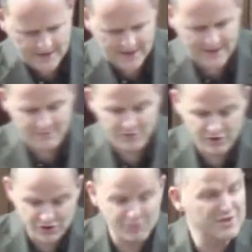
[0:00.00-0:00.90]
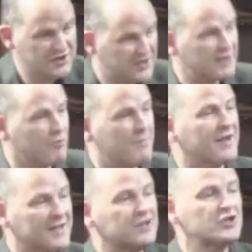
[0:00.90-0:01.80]
And because we
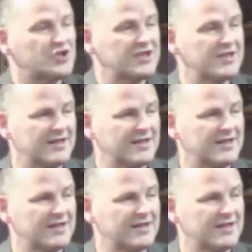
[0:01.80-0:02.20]
begin to see